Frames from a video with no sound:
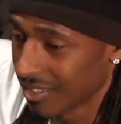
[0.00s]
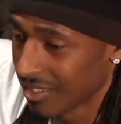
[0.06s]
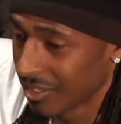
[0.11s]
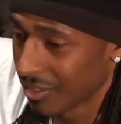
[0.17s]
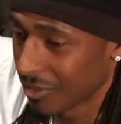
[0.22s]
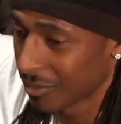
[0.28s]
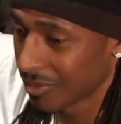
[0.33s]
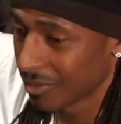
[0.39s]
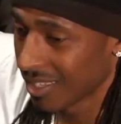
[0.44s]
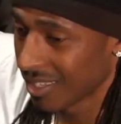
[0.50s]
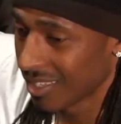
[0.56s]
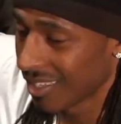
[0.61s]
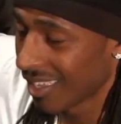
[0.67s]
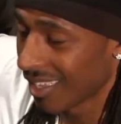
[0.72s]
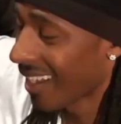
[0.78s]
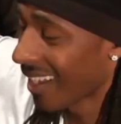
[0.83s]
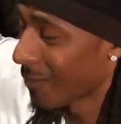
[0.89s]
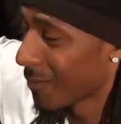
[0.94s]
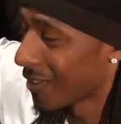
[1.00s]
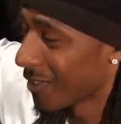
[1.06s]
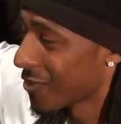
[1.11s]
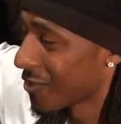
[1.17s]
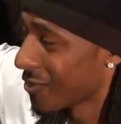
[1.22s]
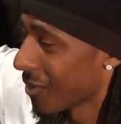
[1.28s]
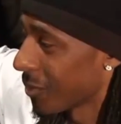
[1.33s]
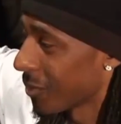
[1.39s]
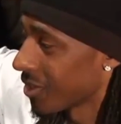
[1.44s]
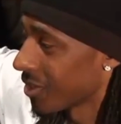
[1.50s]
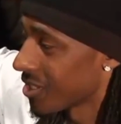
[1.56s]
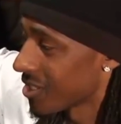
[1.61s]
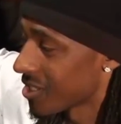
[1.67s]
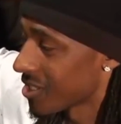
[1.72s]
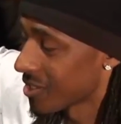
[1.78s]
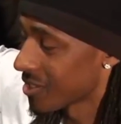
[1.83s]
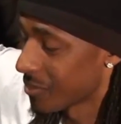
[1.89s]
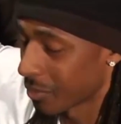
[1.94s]
you know, they got rid of Trent
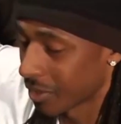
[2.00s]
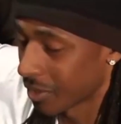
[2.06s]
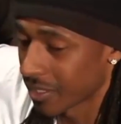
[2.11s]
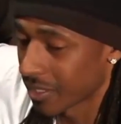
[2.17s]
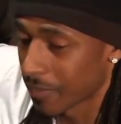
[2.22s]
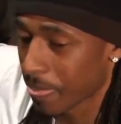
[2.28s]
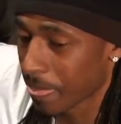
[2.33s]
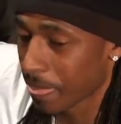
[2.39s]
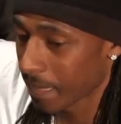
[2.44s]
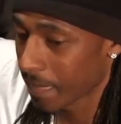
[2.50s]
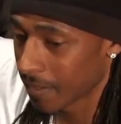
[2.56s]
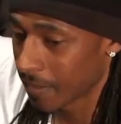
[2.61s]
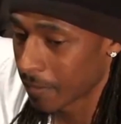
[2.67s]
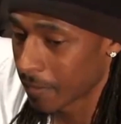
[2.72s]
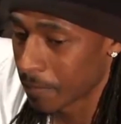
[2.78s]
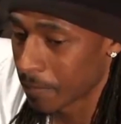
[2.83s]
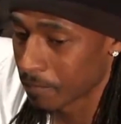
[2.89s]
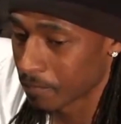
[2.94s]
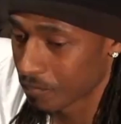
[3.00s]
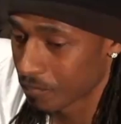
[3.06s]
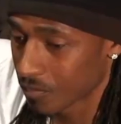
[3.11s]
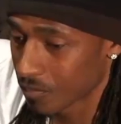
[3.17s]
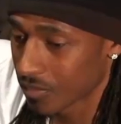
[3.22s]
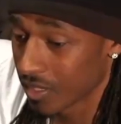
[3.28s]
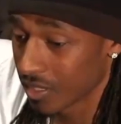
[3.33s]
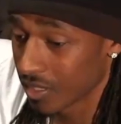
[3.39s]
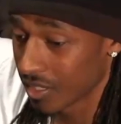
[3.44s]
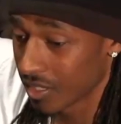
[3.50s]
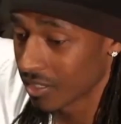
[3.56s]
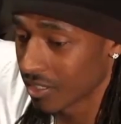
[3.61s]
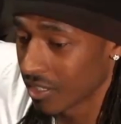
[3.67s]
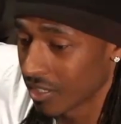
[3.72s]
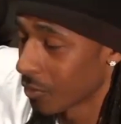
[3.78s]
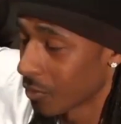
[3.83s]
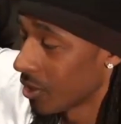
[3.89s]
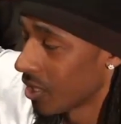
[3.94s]
Richardson, but
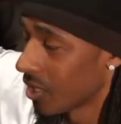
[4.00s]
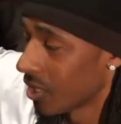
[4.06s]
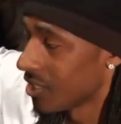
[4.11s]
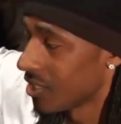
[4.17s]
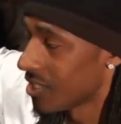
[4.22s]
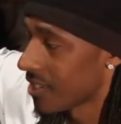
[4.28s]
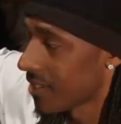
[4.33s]
they're a really good